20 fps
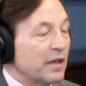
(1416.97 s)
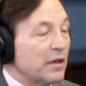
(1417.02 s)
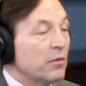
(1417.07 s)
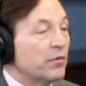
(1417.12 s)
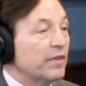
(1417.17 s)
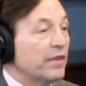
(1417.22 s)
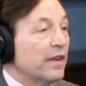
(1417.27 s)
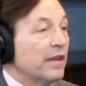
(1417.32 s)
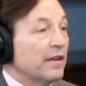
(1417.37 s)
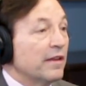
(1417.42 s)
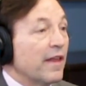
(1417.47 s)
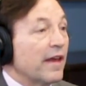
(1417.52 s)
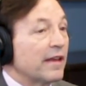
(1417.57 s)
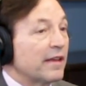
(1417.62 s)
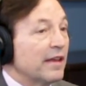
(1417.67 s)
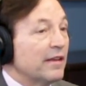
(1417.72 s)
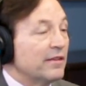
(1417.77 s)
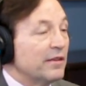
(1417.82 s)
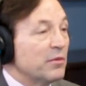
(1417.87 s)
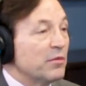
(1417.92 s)
He in
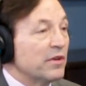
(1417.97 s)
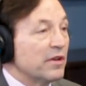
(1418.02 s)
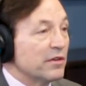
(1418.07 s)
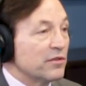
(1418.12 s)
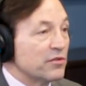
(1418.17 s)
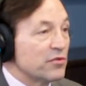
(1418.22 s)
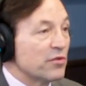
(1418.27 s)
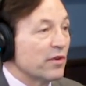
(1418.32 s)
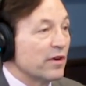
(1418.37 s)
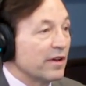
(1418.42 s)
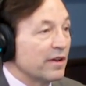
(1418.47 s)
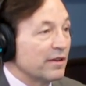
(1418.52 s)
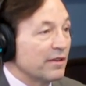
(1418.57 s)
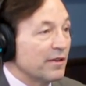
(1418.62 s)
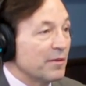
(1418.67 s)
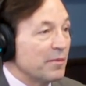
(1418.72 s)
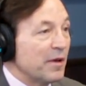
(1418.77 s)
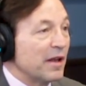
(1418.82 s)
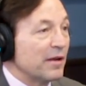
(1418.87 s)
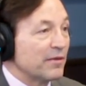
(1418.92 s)
that case, he would enjoy
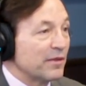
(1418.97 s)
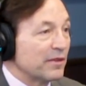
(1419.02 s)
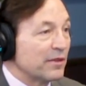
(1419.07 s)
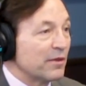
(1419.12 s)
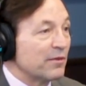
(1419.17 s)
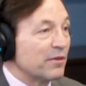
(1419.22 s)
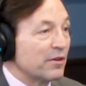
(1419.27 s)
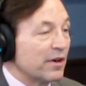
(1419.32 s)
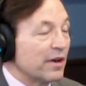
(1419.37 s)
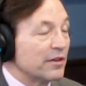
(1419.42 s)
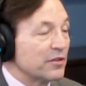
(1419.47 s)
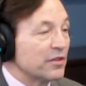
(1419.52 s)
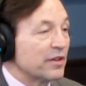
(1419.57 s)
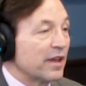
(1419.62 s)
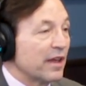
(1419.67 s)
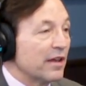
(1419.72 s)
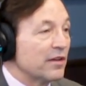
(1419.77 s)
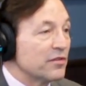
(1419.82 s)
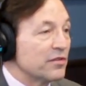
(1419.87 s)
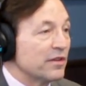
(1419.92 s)
the benefits of her
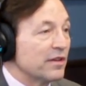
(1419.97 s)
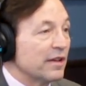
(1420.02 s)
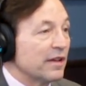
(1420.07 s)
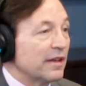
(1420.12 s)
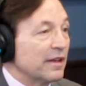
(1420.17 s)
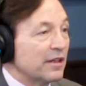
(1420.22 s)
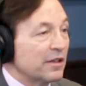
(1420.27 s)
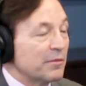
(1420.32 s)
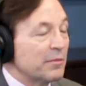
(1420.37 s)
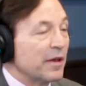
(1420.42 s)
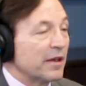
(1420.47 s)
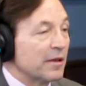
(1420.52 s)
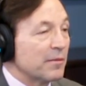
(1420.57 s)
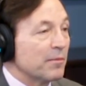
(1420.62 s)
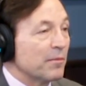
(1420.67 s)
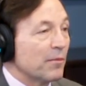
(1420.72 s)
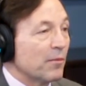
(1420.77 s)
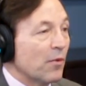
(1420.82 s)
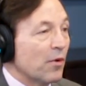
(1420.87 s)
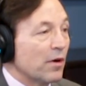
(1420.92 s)
education, and right. he could make a
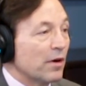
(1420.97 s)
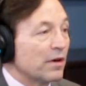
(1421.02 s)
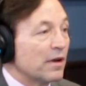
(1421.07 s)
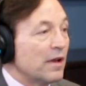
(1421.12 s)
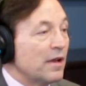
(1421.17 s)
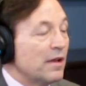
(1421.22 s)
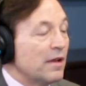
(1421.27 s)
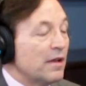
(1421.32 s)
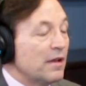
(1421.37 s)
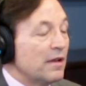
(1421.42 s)
more